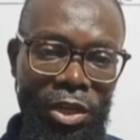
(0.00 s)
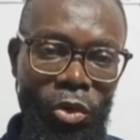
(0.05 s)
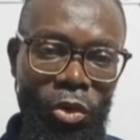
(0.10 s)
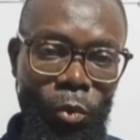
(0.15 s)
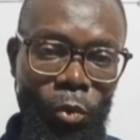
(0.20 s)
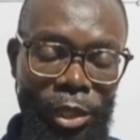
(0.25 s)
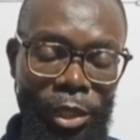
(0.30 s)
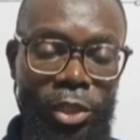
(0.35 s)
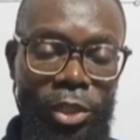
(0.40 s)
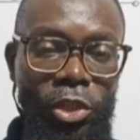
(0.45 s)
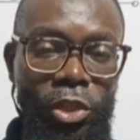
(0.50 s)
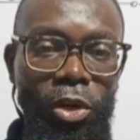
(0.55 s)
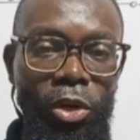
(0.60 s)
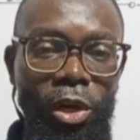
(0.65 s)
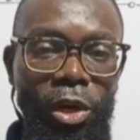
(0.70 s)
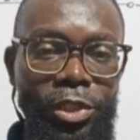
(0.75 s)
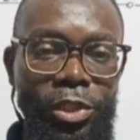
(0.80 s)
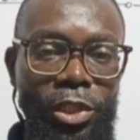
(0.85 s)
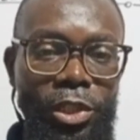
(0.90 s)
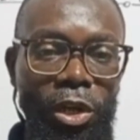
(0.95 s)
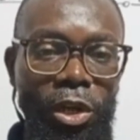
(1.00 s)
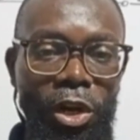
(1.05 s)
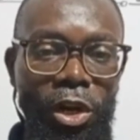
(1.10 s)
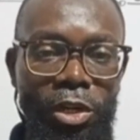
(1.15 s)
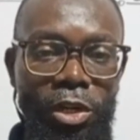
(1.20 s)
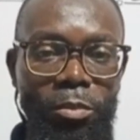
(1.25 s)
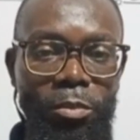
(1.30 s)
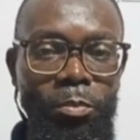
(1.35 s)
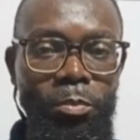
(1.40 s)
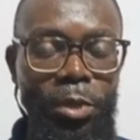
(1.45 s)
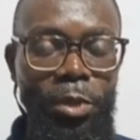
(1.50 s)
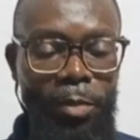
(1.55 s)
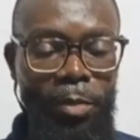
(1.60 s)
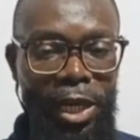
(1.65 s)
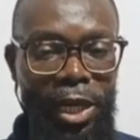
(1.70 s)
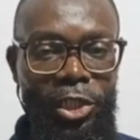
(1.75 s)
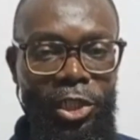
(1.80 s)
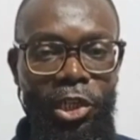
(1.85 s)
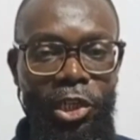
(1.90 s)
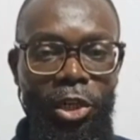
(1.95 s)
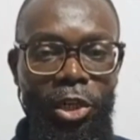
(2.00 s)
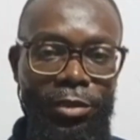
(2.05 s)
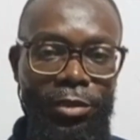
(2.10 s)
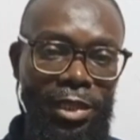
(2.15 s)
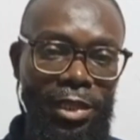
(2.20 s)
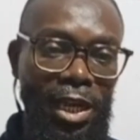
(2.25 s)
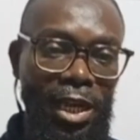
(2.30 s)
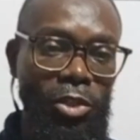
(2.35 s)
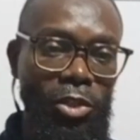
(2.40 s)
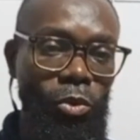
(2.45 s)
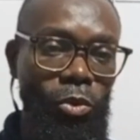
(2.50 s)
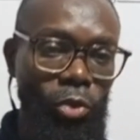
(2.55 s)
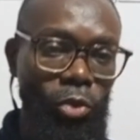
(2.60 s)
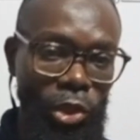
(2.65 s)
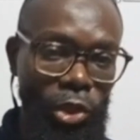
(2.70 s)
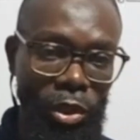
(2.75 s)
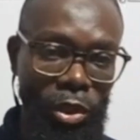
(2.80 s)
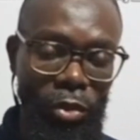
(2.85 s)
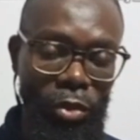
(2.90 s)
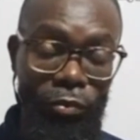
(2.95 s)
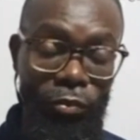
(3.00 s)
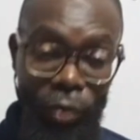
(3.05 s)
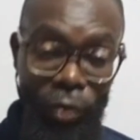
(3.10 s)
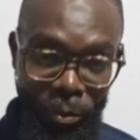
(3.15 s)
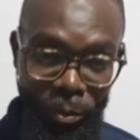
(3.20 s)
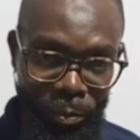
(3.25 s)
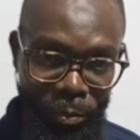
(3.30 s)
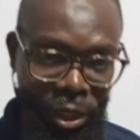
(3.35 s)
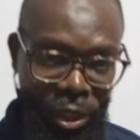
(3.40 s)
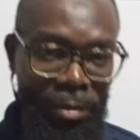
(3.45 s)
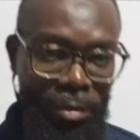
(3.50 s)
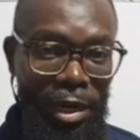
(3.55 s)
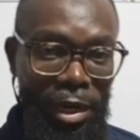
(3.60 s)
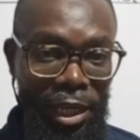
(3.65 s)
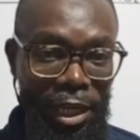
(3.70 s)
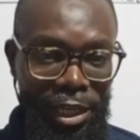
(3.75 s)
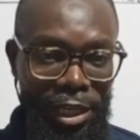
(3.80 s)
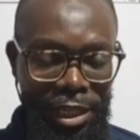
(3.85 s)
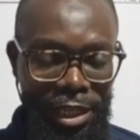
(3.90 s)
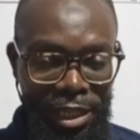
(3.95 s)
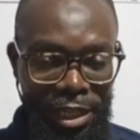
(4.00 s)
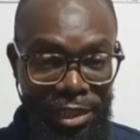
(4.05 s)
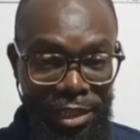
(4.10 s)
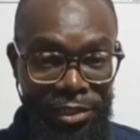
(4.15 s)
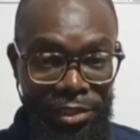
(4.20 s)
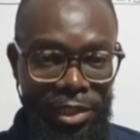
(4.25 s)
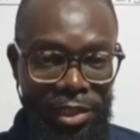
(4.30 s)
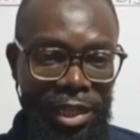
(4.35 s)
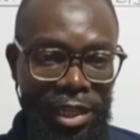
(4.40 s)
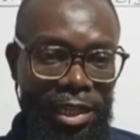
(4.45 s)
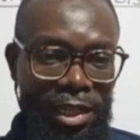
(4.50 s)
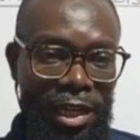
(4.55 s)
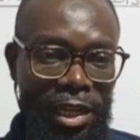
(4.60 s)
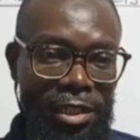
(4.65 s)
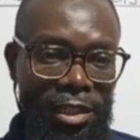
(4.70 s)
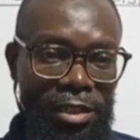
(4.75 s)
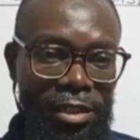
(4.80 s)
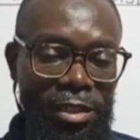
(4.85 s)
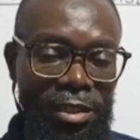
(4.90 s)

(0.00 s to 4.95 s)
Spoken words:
we discussed on preparation of standard solution from primary standard.